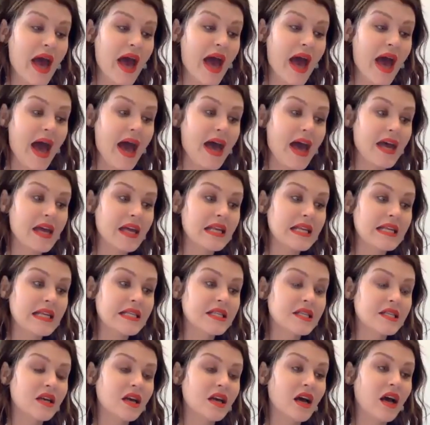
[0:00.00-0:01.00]
And
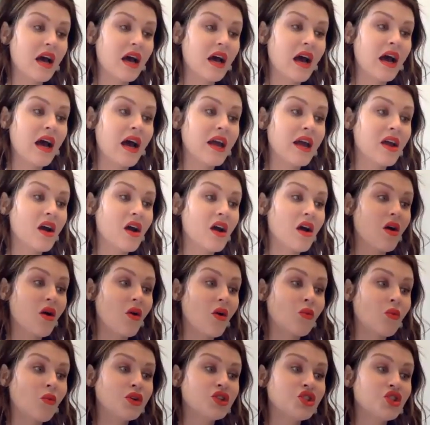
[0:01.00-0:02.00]
I
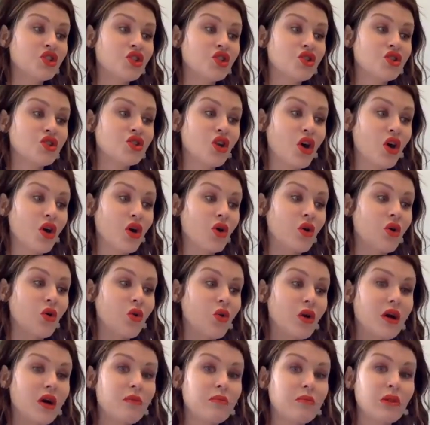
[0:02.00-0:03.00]
was
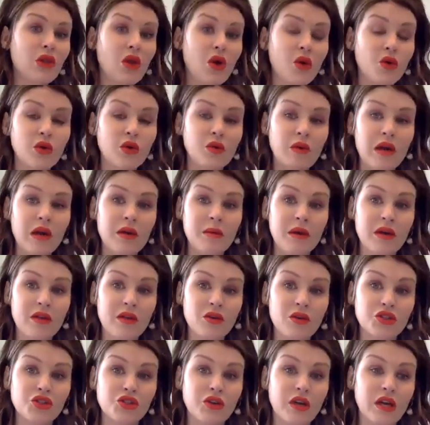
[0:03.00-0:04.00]
so blown away by
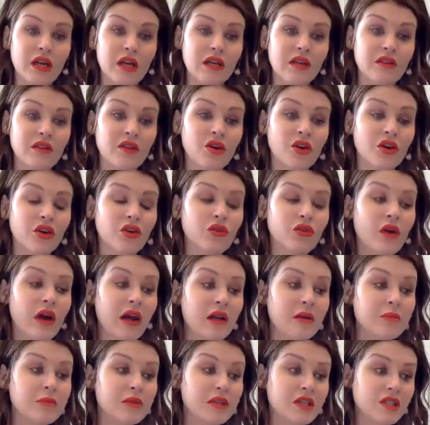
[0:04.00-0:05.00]
their training. They're
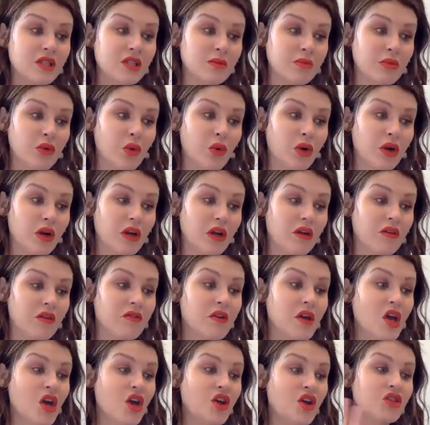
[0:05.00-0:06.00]
incredibly supportive.
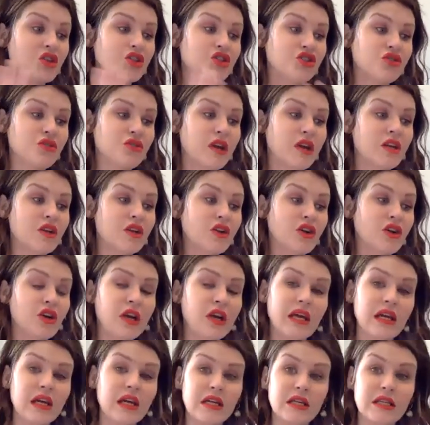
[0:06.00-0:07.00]
The trainer
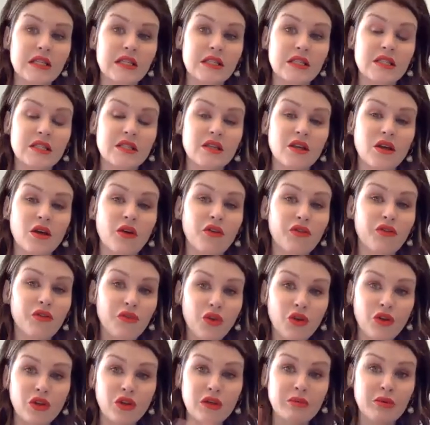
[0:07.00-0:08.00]
is
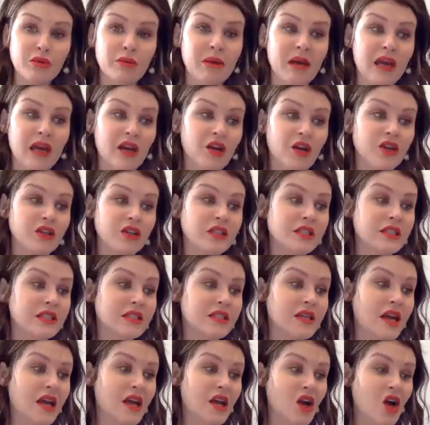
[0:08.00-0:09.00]
fully prepared to
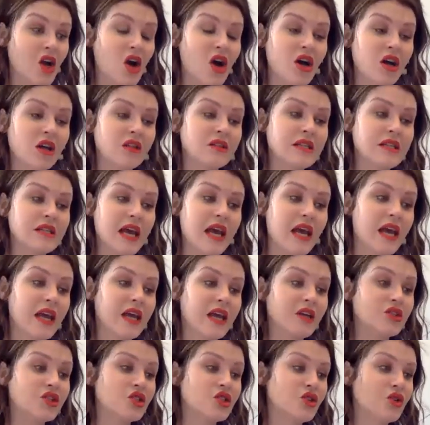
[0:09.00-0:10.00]
stay all
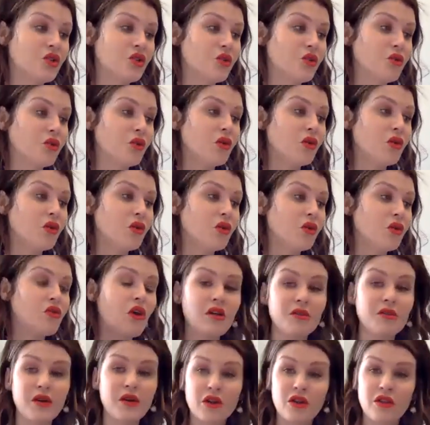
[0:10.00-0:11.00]
day to
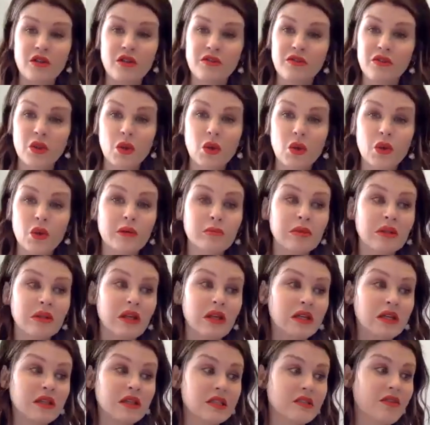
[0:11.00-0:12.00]
crawl around on the floor and
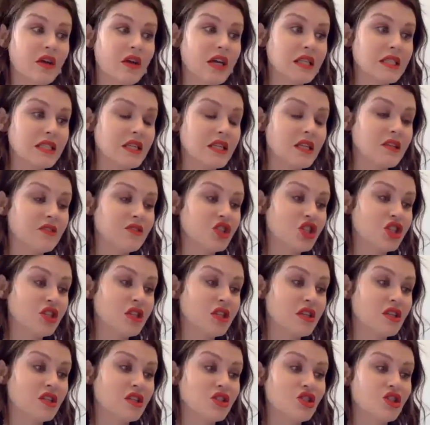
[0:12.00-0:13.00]
plug the device in if
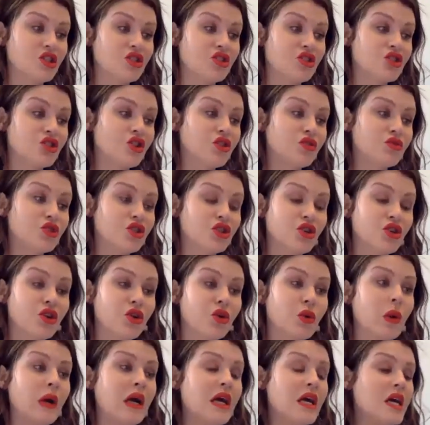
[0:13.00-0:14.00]
she needs you
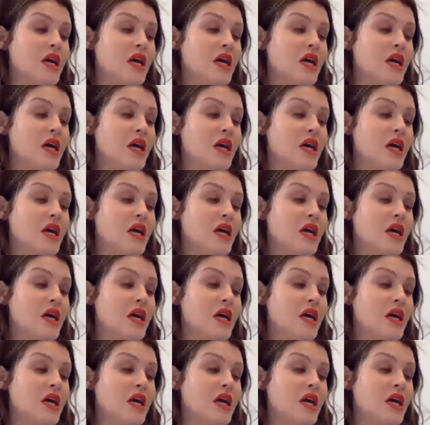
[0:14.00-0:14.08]
to,